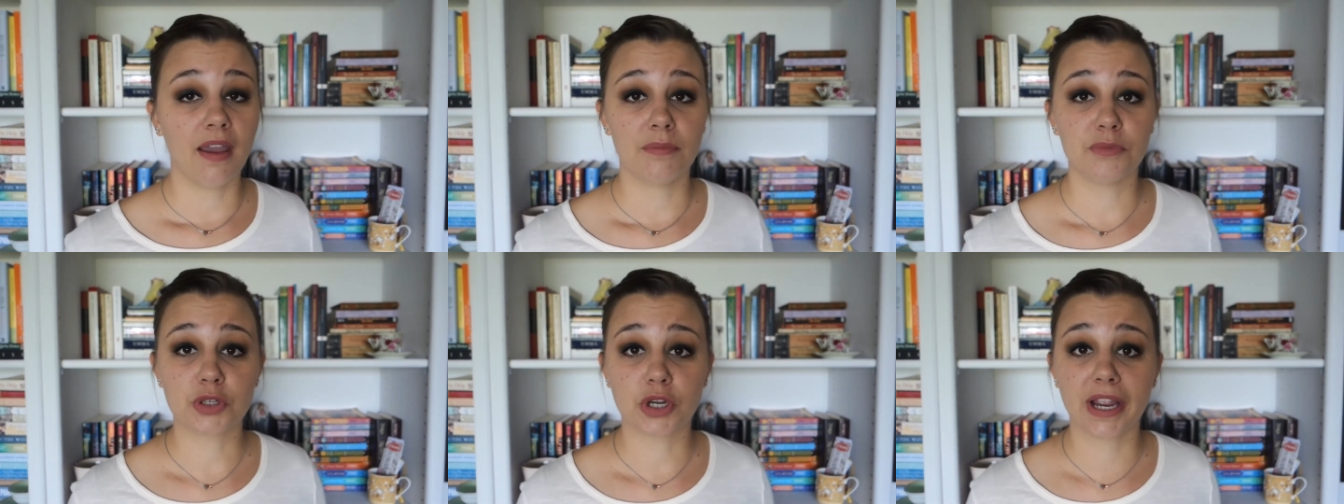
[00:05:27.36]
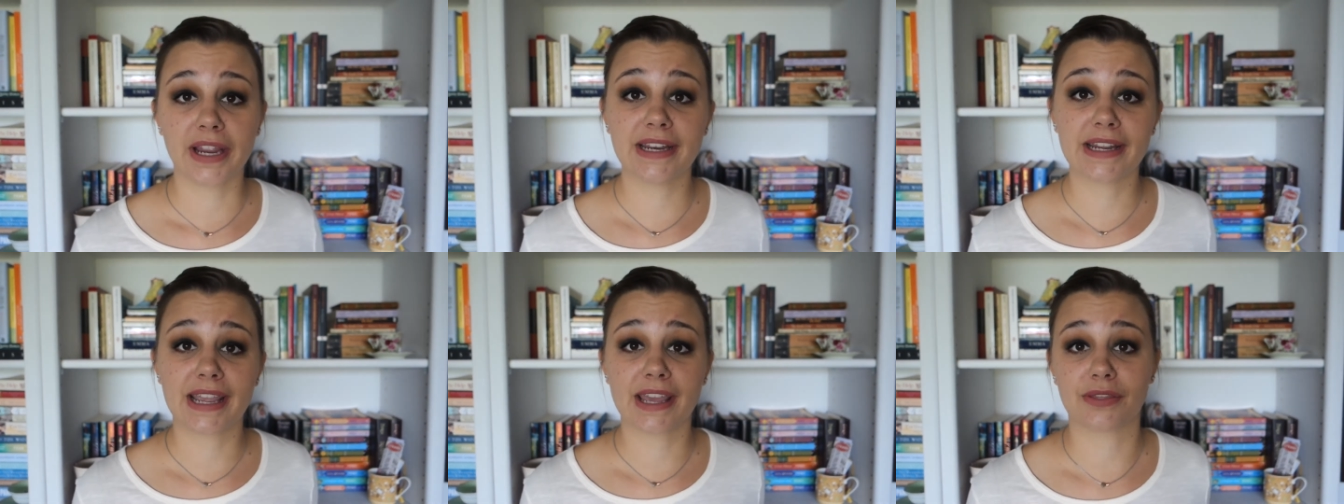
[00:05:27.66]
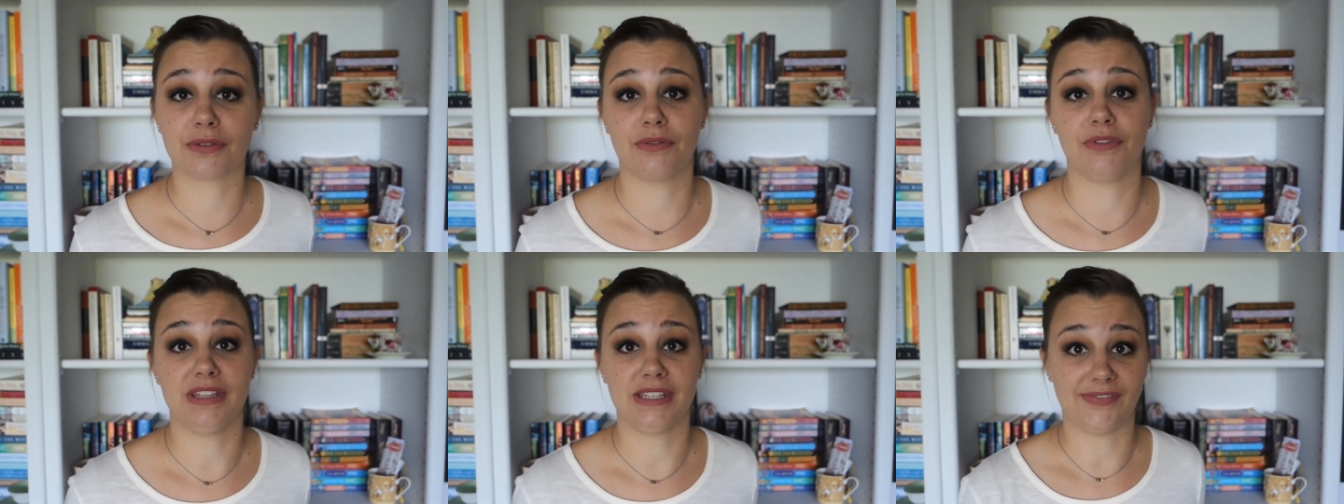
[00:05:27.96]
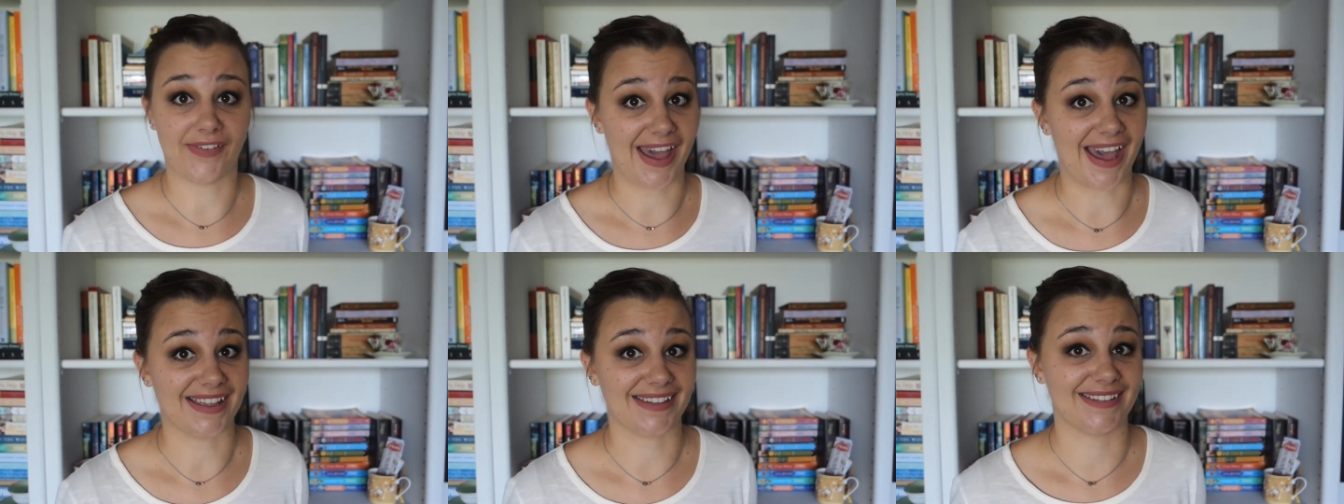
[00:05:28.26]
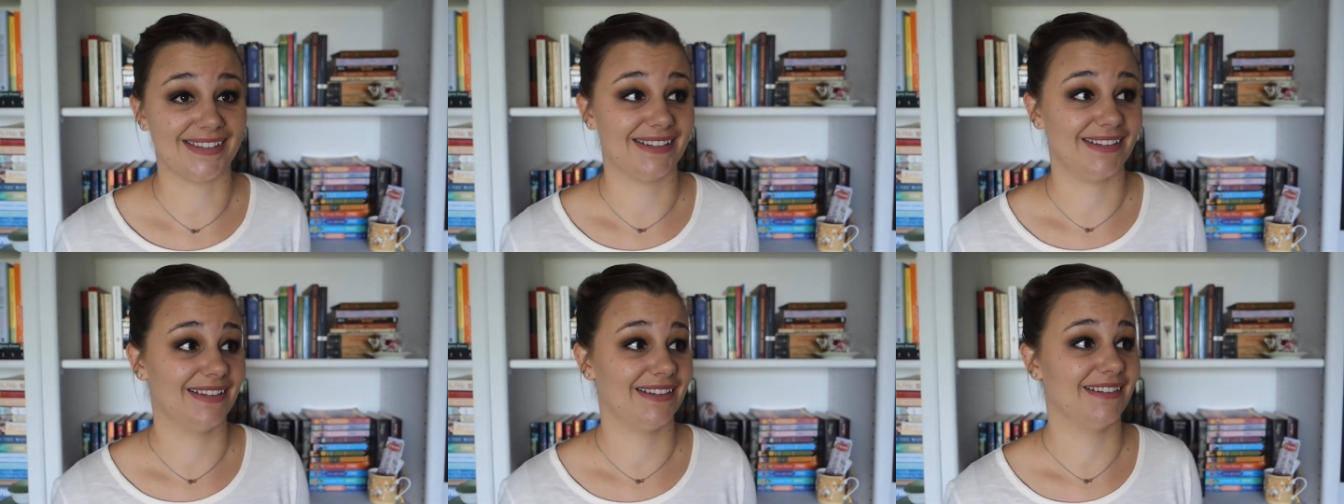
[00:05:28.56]
trying to get through this
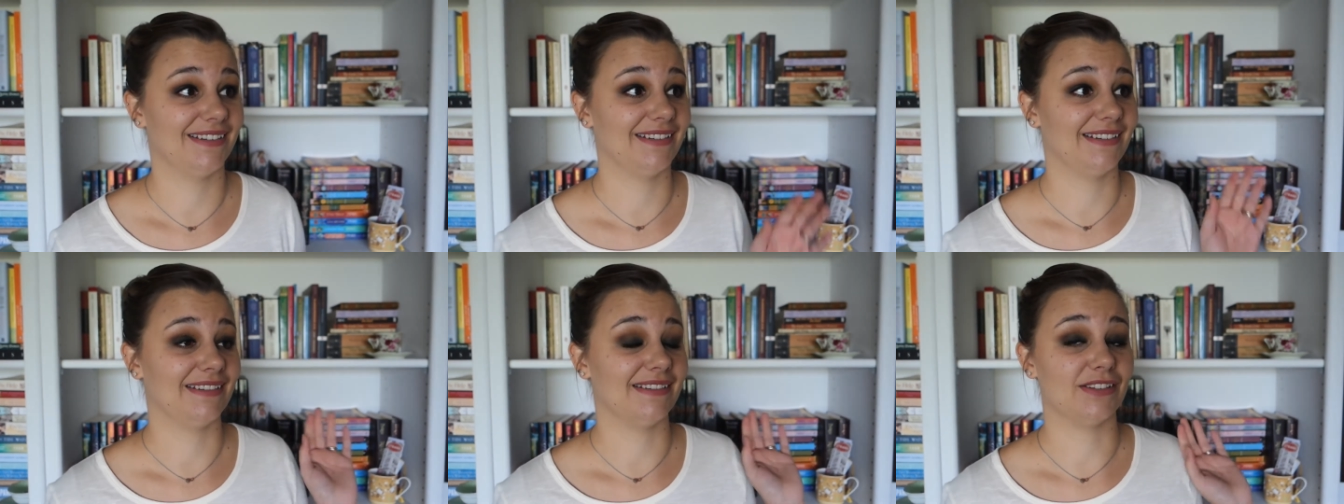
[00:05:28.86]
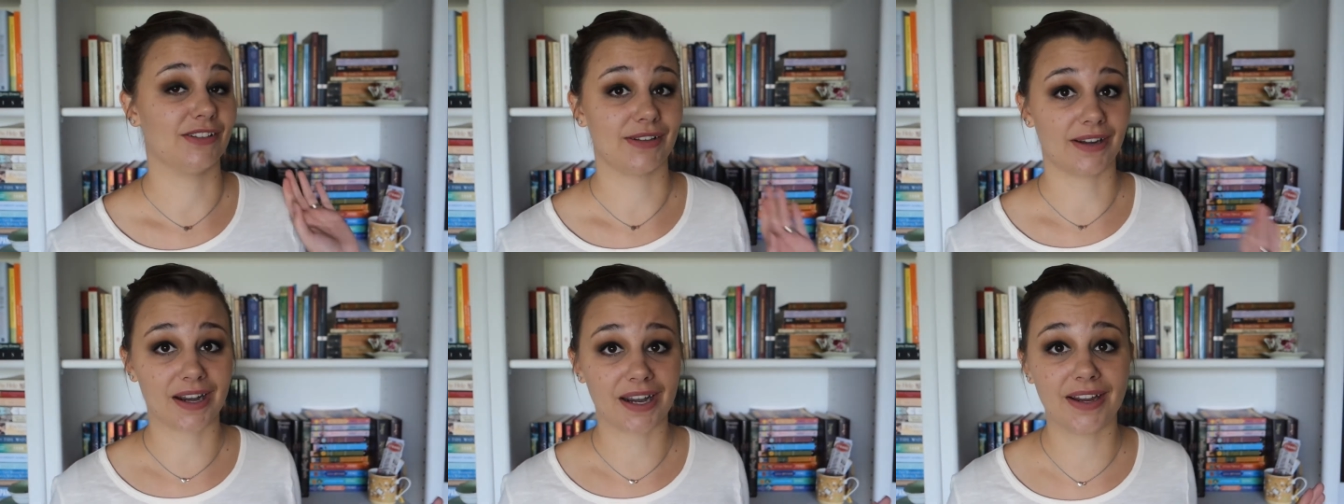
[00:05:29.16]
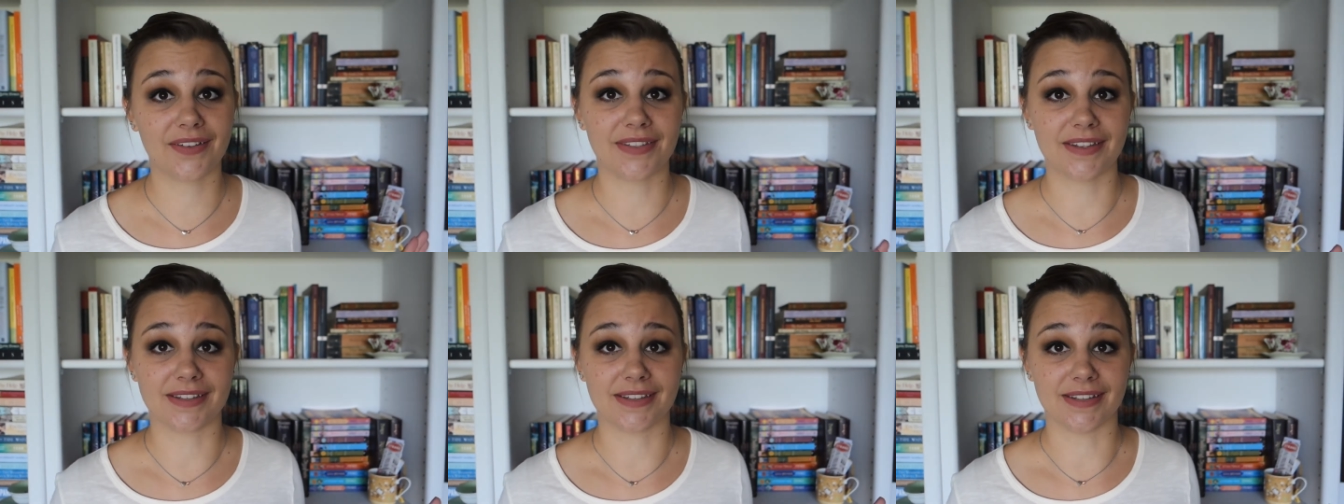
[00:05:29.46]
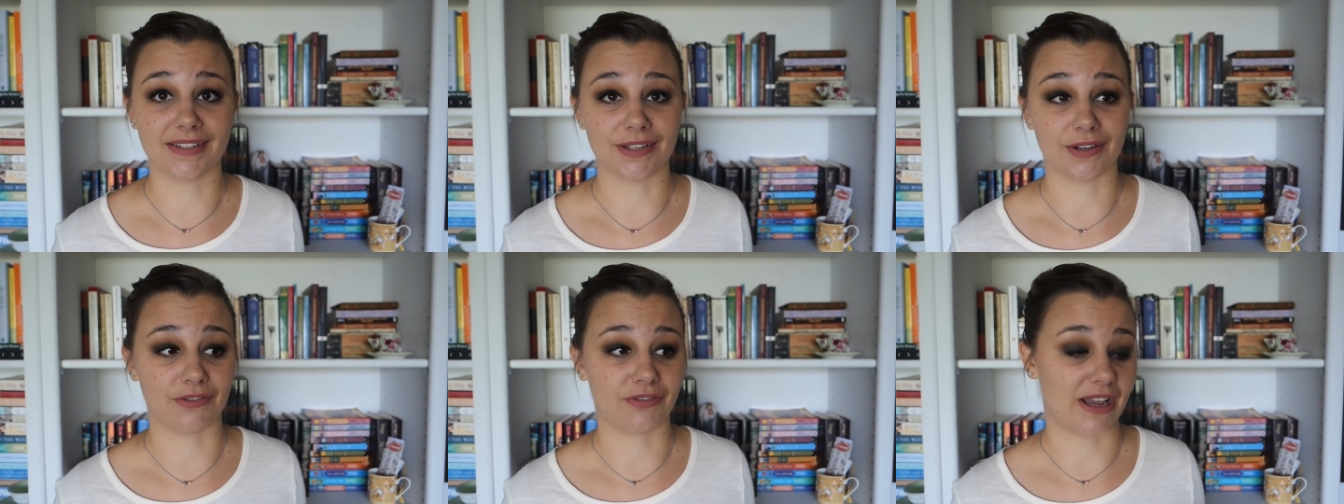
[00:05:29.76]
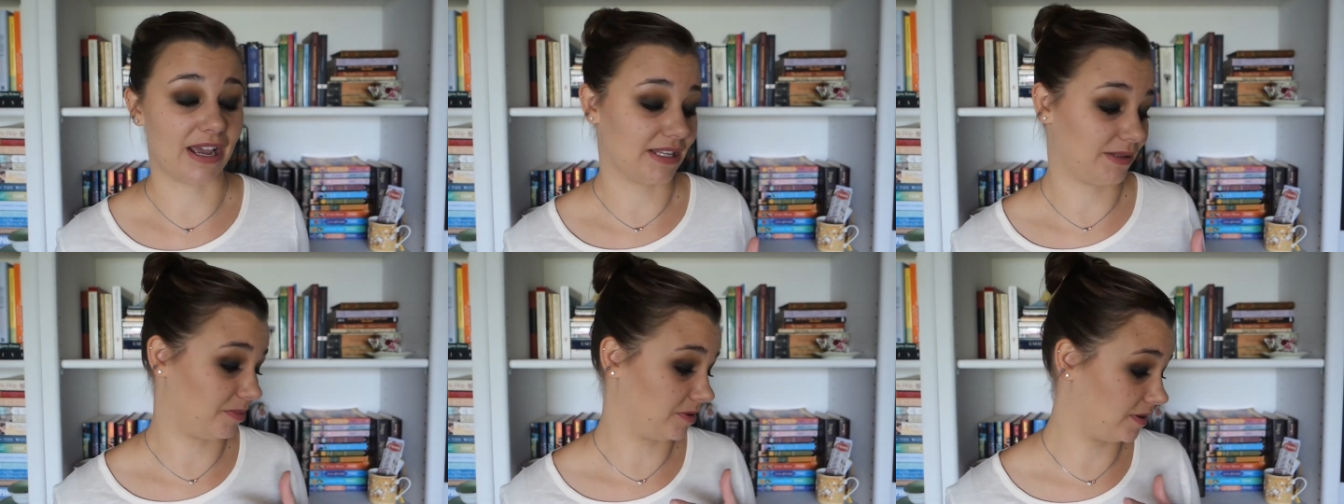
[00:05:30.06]
fast sorry if this is so fast,